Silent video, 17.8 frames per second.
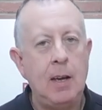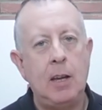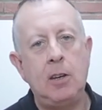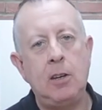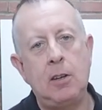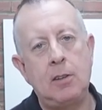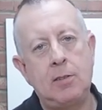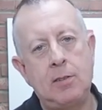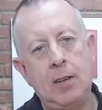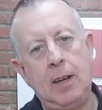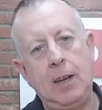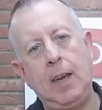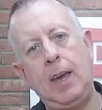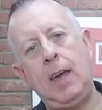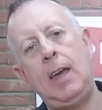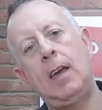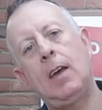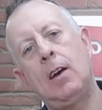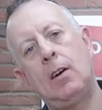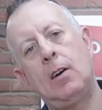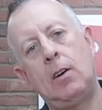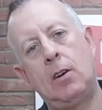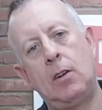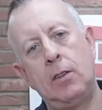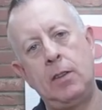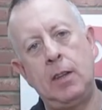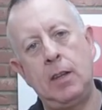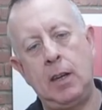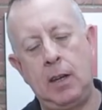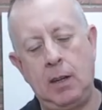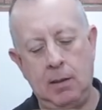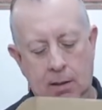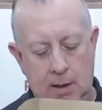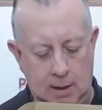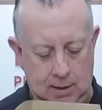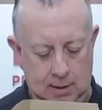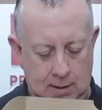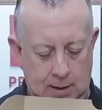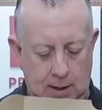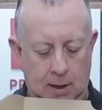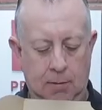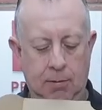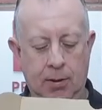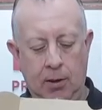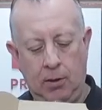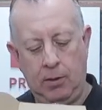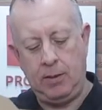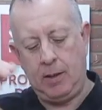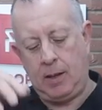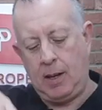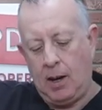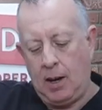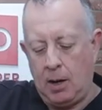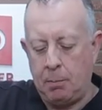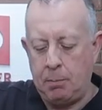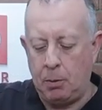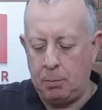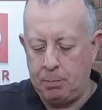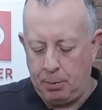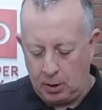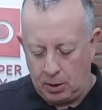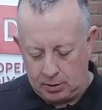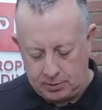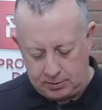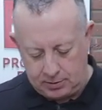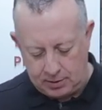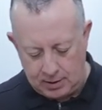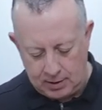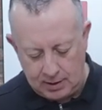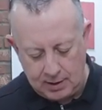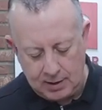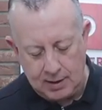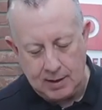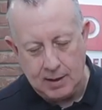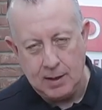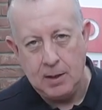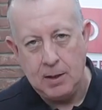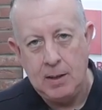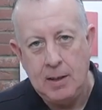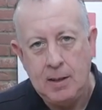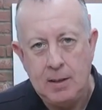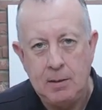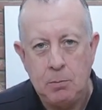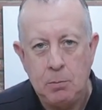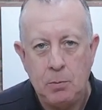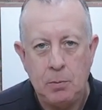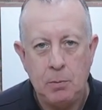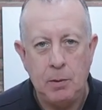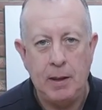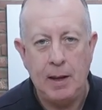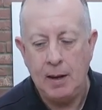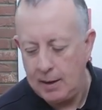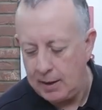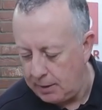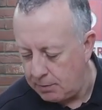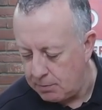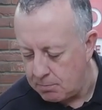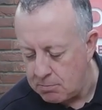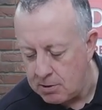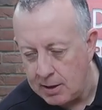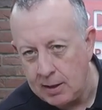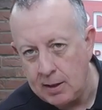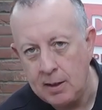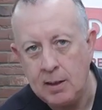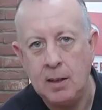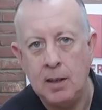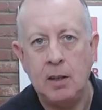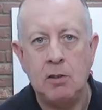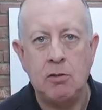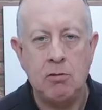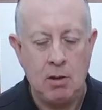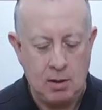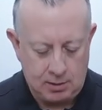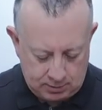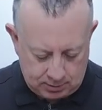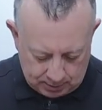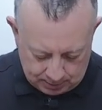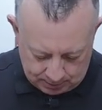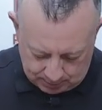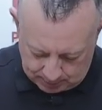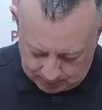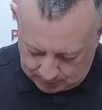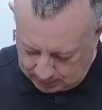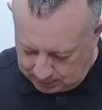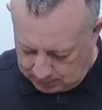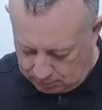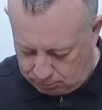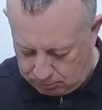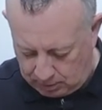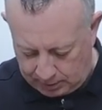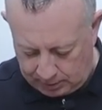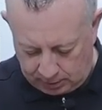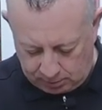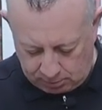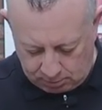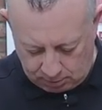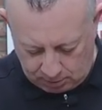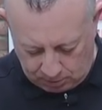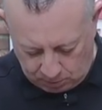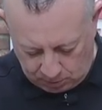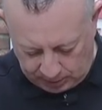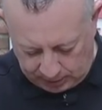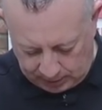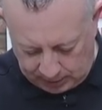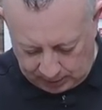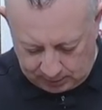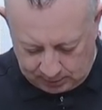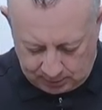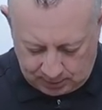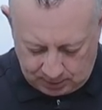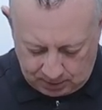And you can see here on the, even on the cardboard box, without even reading the instructions, so they just run you through what you need to